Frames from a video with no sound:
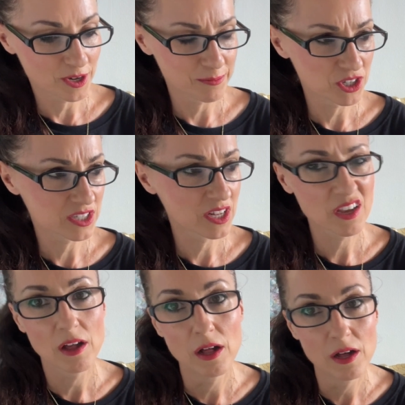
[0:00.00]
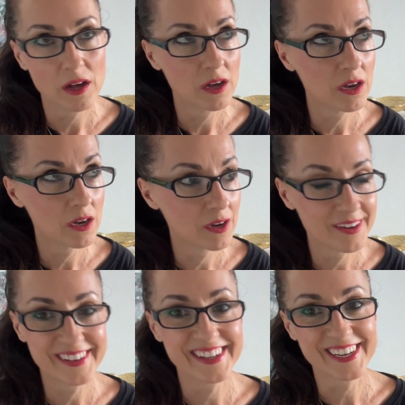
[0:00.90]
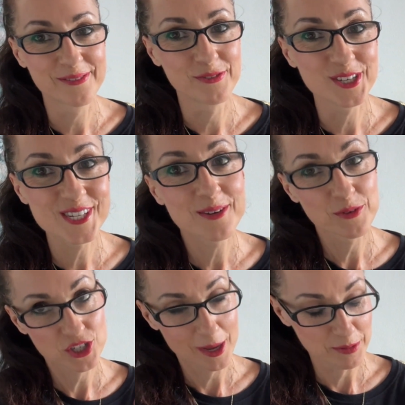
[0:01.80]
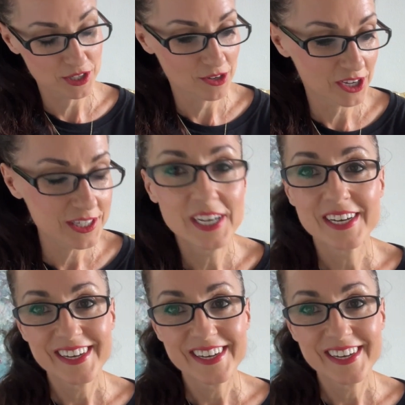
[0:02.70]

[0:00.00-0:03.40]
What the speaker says: I'm just like, and like freezing, which happens a lot,